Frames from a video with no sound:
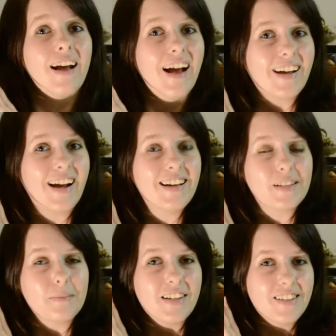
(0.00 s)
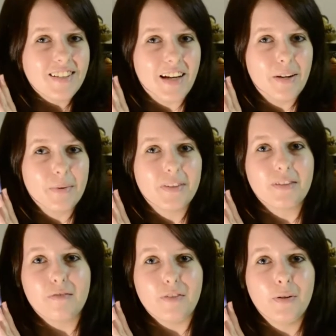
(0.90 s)
Hi guys, I'm here today with a
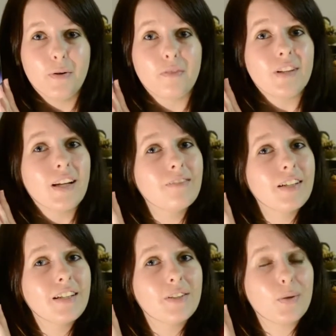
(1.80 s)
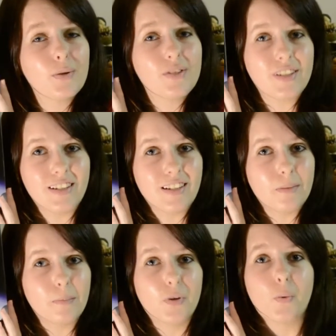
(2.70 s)
review of The Lovely and Adored Cinder,
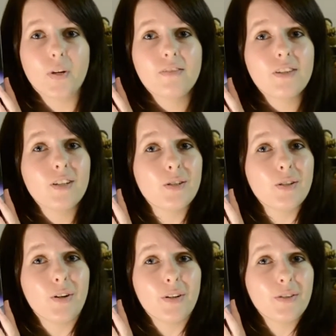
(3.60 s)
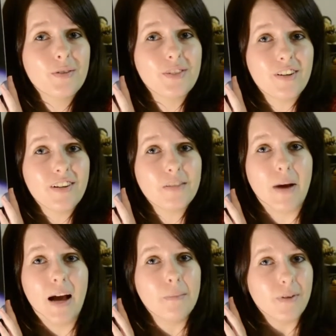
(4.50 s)
book 1 of the Lunar Chronicle series
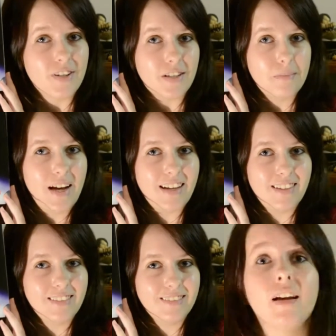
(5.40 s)
by Marissa Meyer.